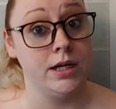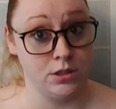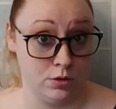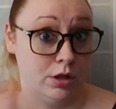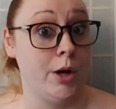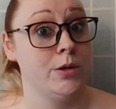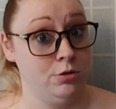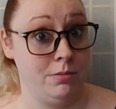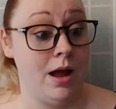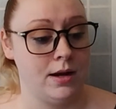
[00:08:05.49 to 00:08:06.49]
It's going to go
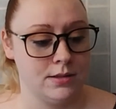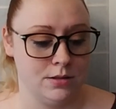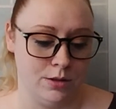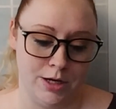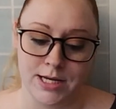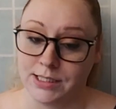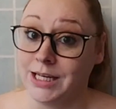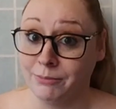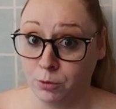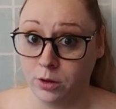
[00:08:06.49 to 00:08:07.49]
into a box so you guys can
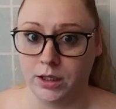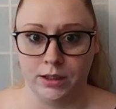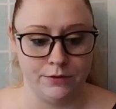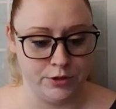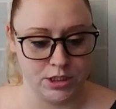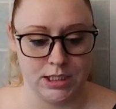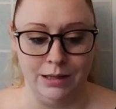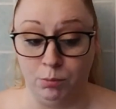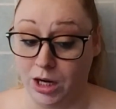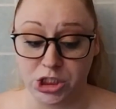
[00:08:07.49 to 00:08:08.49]
get more if you just
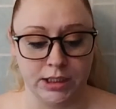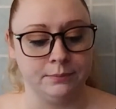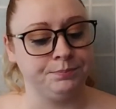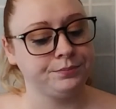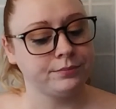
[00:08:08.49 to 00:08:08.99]
keep watching.